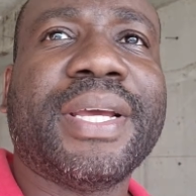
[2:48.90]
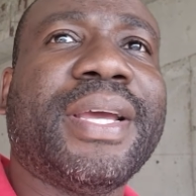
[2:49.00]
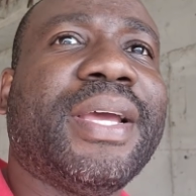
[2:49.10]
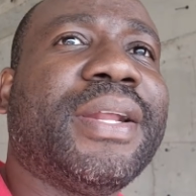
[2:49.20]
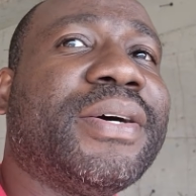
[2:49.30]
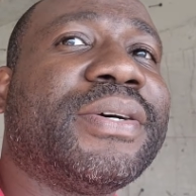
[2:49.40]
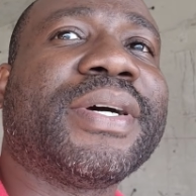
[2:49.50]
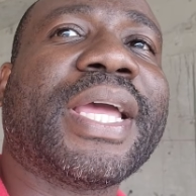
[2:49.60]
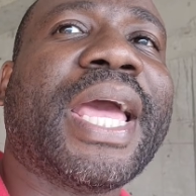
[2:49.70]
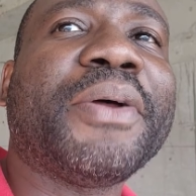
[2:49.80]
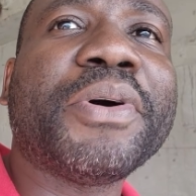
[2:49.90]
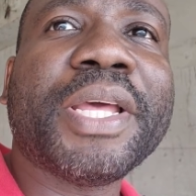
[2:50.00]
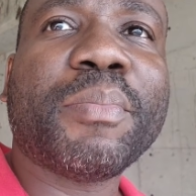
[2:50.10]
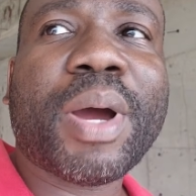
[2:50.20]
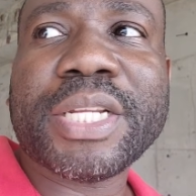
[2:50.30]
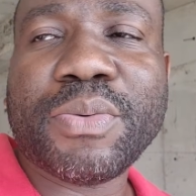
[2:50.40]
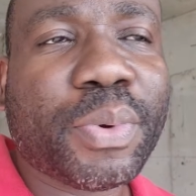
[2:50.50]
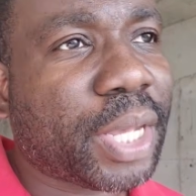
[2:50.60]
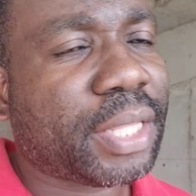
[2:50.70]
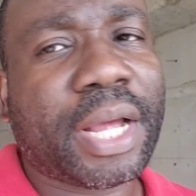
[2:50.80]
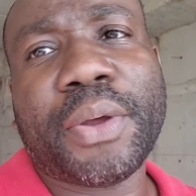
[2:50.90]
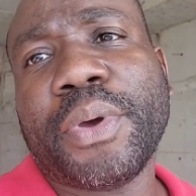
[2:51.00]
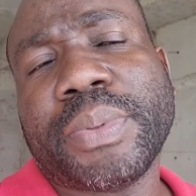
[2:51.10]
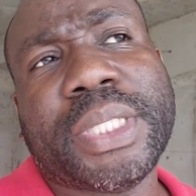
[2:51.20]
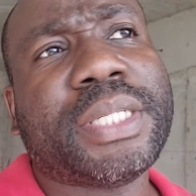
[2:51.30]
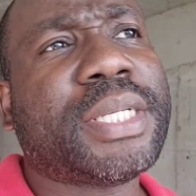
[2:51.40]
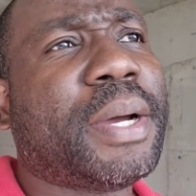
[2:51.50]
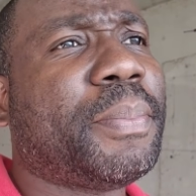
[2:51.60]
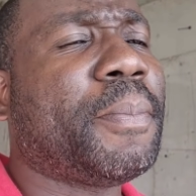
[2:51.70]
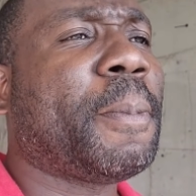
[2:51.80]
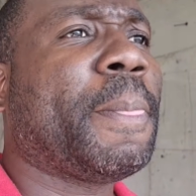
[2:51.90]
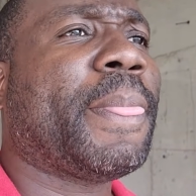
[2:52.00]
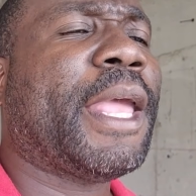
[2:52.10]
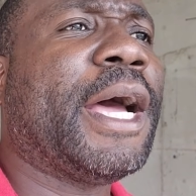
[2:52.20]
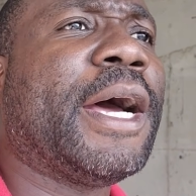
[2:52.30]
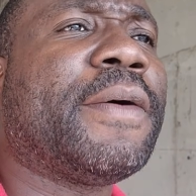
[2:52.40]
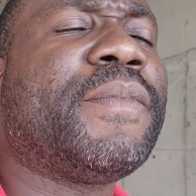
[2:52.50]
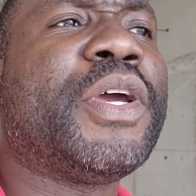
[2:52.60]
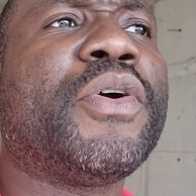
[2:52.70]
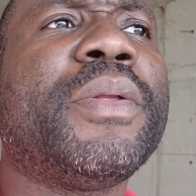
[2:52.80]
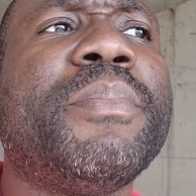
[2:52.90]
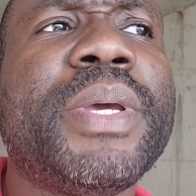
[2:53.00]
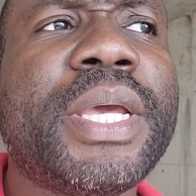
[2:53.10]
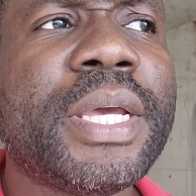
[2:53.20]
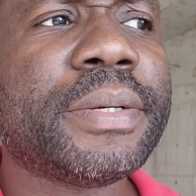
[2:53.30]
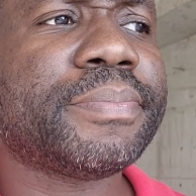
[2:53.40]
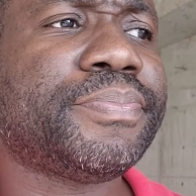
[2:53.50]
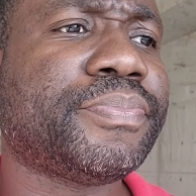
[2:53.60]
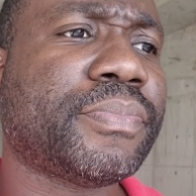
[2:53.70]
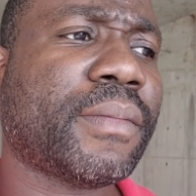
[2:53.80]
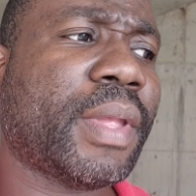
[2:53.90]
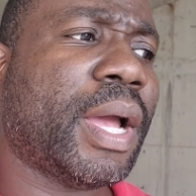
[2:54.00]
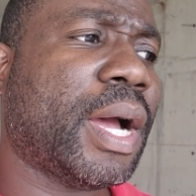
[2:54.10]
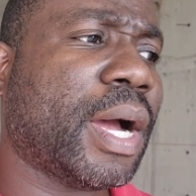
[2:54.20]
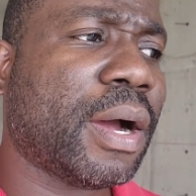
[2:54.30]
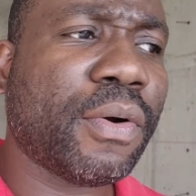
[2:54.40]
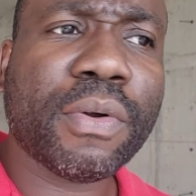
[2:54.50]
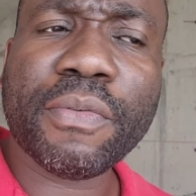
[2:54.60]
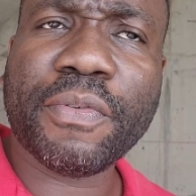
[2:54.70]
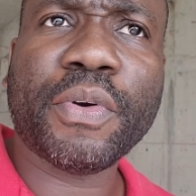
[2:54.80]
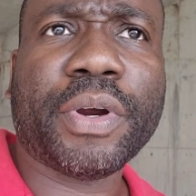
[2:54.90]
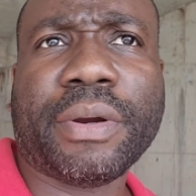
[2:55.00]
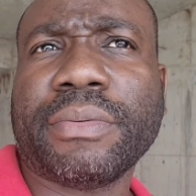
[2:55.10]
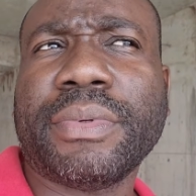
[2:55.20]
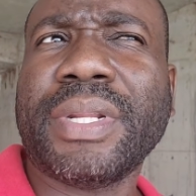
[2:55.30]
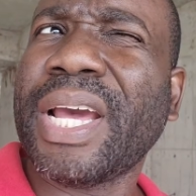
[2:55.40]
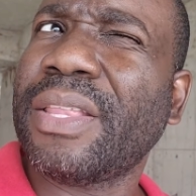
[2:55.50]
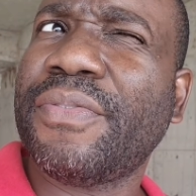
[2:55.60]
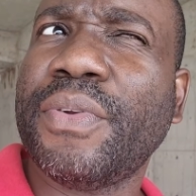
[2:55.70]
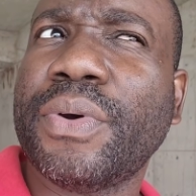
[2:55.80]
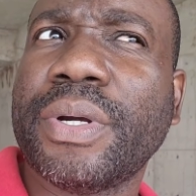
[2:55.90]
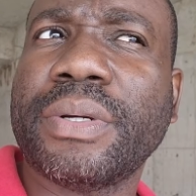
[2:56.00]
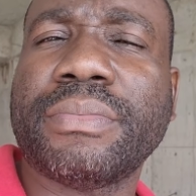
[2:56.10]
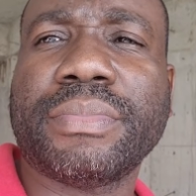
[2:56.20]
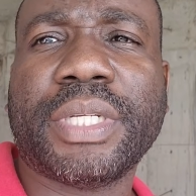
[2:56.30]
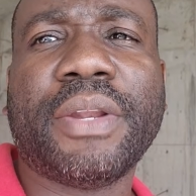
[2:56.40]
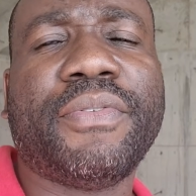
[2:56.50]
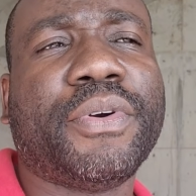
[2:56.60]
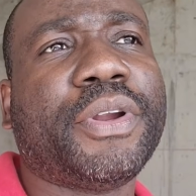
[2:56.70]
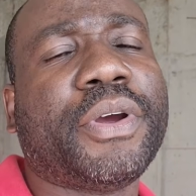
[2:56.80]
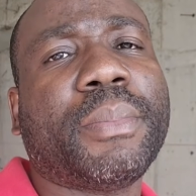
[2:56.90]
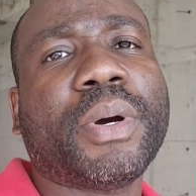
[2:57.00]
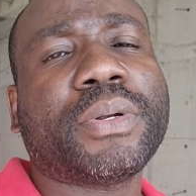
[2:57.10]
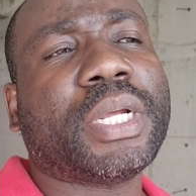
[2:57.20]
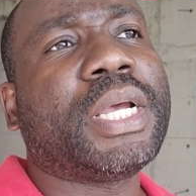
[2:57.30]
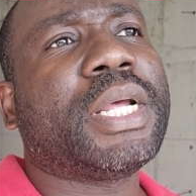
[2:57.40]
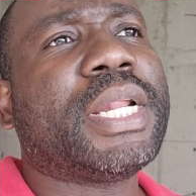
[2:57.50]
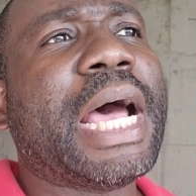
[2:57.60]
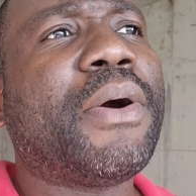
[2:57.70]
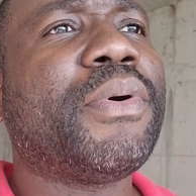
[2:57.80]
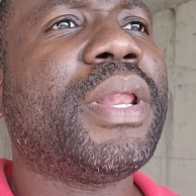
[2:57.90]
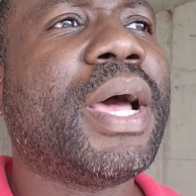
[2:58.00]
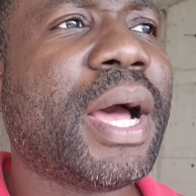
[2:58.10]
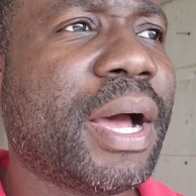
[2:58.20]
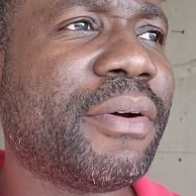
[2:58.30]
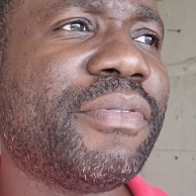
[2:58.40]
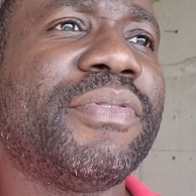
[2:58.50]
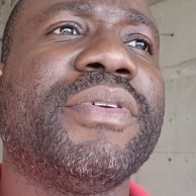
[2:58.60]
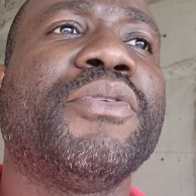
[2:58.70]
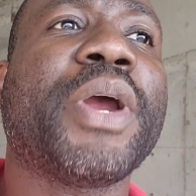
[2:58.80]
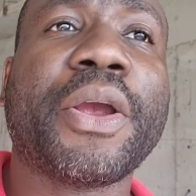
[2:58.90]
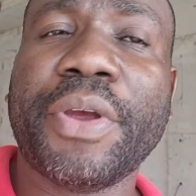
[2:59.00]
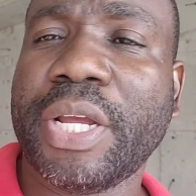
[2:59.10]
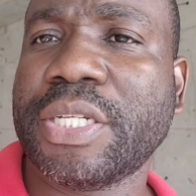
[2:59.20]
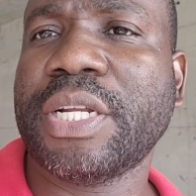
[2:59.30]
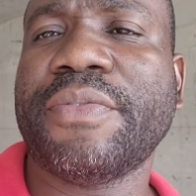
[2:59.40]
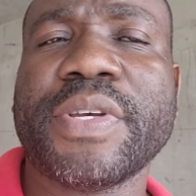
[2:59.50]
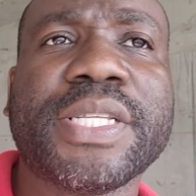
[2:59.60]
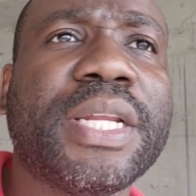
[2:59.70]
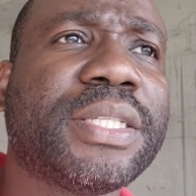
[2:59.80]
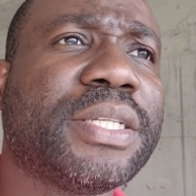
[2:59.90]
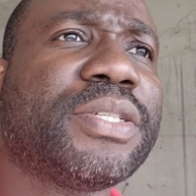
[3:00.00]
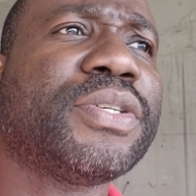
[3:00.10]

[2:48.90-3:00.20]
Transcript: I can only imagine we get all the way up to the top. There will be a whole floor, 9th floor, 10th floor thereabout, that will have recreational facilities.